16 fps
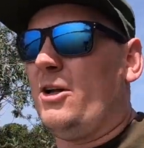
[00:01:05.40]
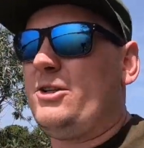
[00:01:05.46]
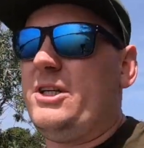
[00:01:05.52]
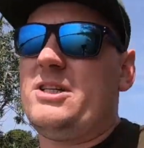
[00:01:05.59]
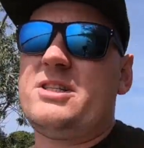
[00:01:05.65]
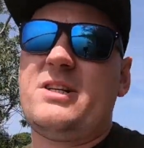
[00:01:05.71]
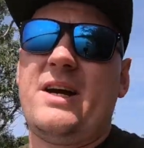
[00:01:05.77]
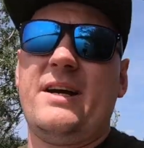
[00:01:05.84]

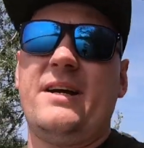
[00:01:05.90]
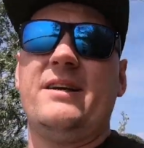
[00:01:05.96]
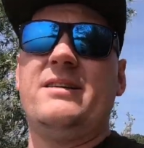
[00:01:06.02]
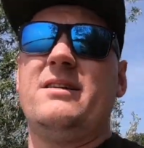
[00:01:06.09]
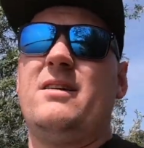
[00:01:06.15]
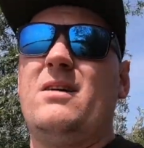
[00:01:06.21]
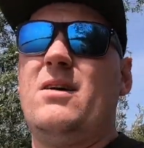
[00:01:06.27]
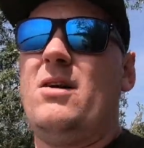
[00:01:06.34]
did say
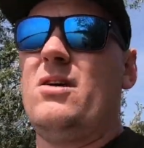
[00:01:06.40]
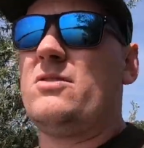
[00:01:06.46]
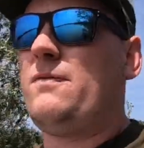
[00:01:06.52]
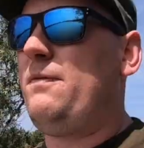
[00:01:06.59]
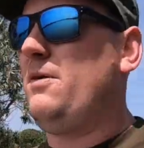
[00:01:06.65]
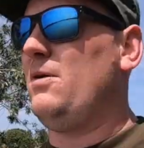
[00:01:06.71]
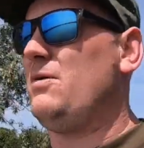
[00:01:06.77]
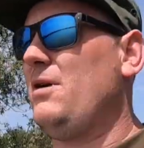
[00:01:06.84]
in the last
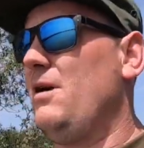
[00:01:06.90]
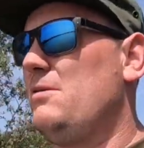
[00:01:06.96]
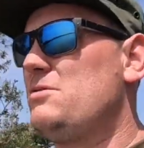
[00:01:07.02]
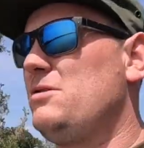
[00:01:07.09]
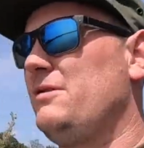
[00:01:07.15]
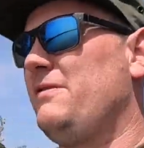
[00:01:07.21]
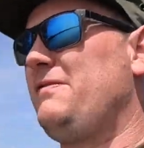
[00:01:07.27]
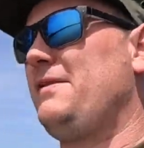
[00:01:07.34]
vlog that I was
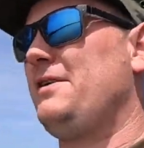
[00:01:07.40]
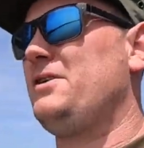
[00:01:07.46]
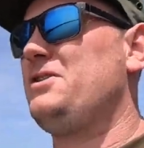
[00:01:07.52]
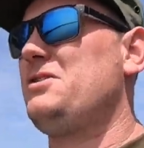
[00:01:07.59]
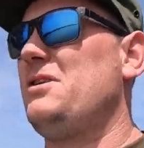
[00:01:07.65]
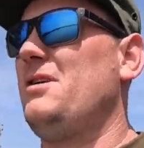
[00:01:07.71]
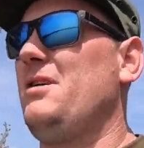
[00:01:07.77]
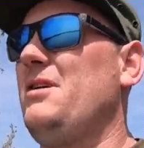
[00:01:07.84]
going to
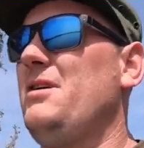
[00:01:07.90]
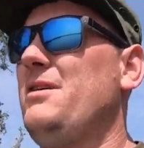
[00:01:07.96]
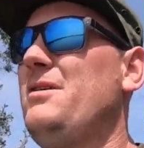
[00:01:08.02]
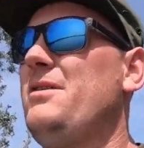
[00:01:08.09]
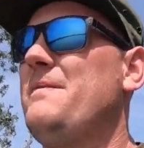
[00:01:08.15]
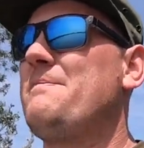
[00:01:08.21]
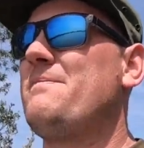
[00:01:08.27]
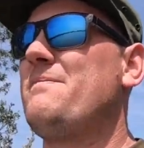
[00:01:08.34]
fish
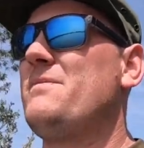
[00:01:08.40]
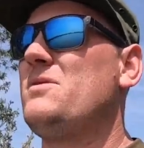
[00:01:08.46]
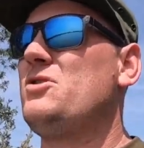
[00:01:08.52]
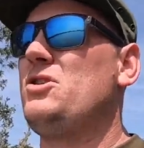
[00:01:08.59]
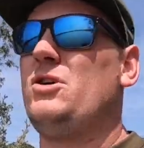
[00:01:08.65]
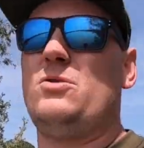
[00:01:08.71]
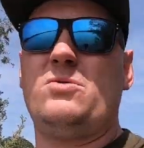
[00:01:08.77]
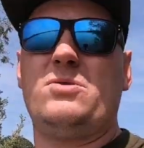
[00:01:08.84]

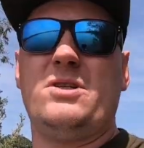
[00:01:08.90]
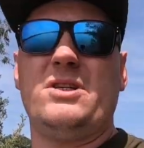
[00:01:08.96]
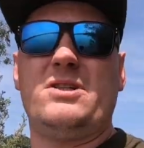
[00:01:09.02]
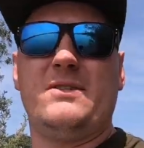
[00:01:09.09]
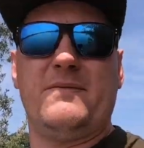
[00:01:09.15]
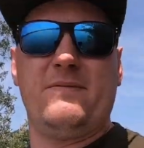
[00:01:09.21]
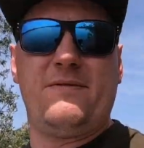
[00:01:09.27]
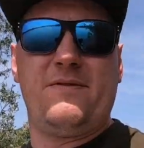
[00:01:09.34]

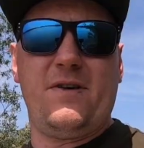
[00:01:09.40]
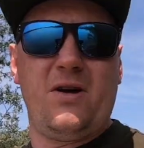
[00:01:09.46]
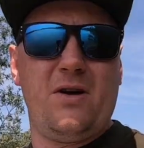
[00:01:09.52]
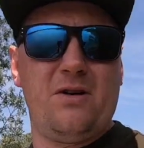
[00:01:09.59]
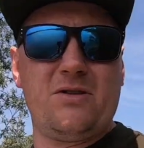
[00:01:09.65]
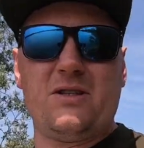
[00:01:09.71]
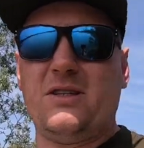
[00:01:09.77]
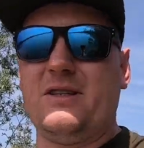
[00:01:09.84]
Tuesdays and
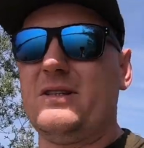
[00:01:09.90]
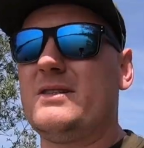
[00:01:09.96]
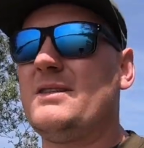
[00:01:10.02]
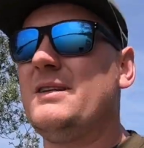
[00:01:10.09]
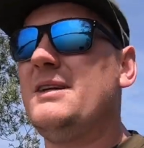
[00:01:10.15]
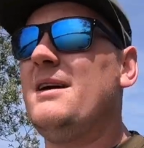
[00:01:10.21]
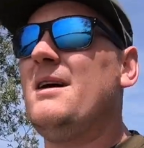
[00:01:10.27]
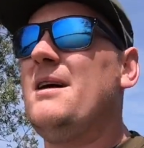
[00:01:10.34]
Thursdays,
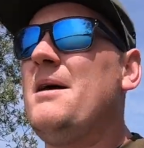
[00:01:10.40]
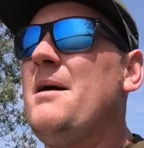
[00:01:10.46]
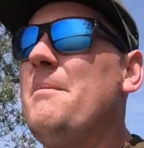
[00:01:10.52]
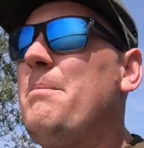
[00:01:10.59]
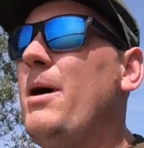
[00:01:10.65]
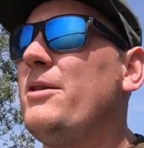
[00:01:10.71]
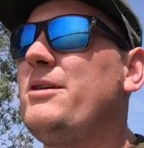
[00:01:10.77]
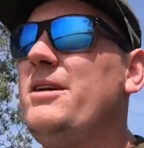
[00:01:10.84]

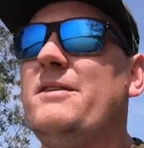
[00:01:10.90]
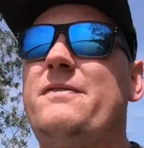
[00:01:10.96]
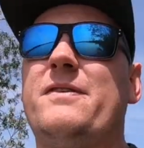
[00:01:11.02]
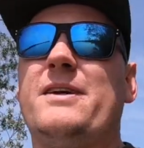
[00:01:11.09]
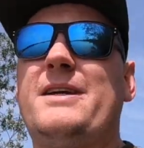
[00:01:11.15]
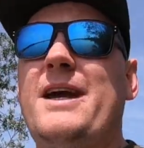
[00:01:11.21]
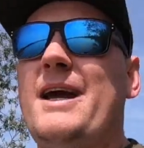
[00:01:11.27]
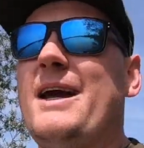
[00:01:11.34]
but I did
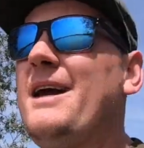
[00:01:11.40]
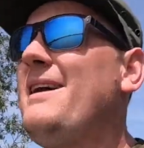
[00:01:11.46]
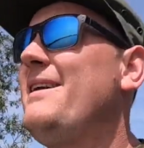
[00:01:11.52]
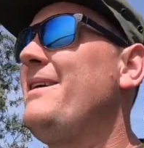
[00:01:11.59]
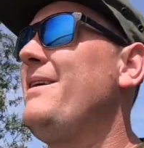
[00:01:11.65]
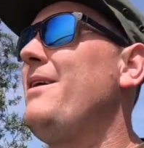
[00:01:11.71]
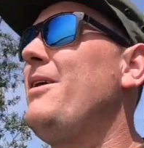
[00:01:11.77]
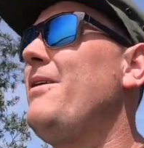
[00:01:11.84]
forget
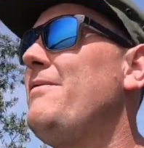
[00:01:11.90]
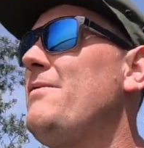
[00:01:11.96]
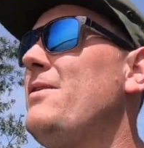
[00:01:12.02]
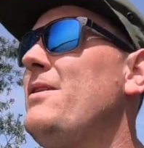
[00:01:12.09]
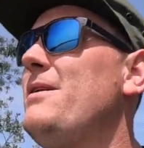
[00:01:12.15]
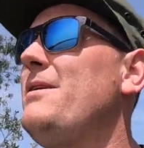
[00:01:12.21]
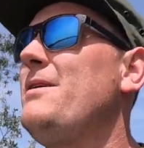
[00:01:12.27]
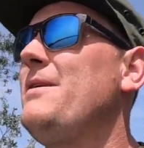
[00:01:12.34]
that I've
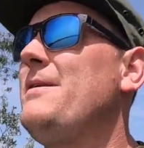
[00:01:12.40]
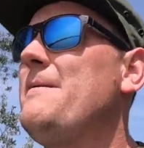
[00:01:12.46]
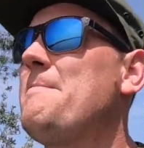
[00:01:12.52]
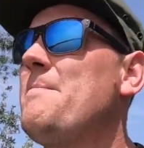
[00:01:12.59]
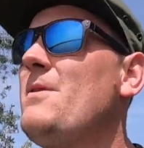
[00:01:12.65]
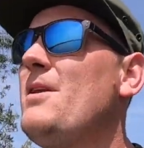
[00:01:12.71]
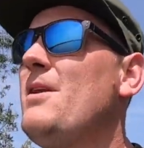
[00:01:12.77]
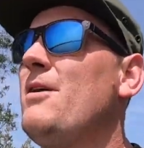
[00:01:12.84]

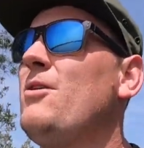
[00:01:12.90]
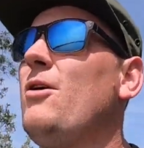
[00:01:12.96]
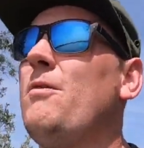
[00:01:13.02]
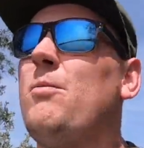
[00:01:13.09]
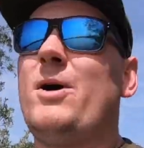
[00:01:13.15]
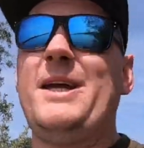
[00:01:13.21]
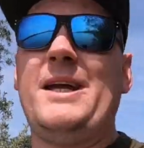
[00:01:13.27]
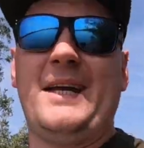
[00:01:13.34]
got
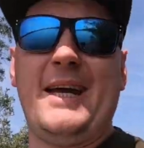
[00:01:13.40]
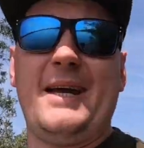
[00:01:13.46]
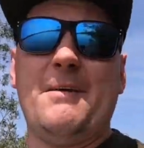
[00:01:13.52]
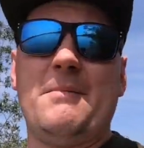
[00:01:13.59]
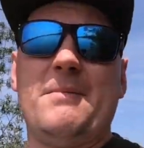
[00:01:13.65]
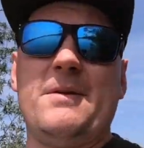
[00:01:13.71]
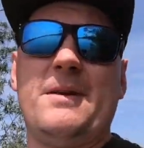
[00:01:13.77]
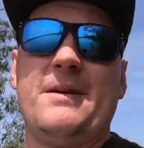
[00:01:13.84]
a
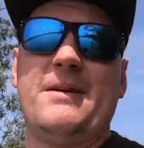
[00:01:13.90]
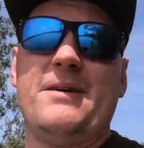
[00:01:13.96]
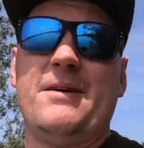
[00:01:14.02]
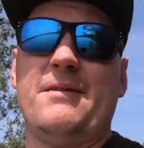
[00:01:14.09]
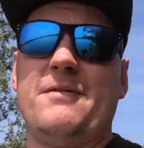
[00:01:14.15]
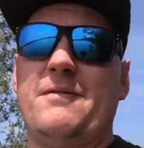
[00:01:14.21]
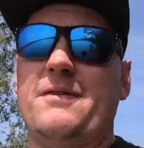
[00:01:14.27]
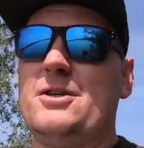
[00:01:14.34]
weekend
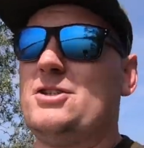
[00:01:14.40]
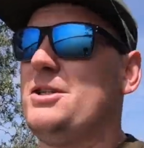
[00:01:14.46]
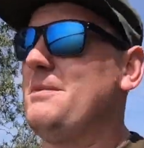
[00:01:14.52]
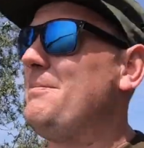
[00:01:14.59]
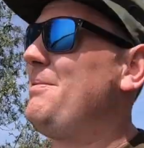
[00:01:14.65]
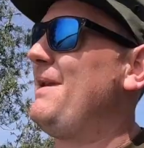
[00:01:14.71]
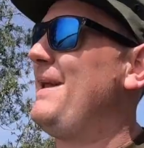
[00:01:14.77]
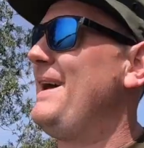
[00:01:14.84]
of
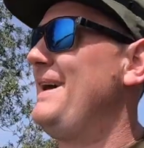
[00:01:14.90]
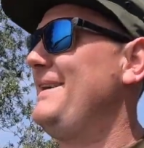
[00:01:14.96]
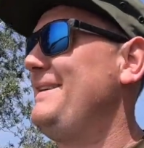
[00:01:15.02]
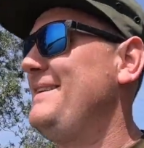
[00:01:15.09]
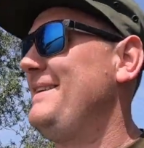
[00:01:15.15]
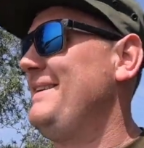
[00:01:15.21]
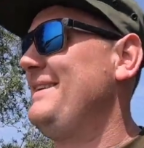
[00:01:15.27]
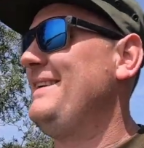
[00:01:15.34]
fishing planned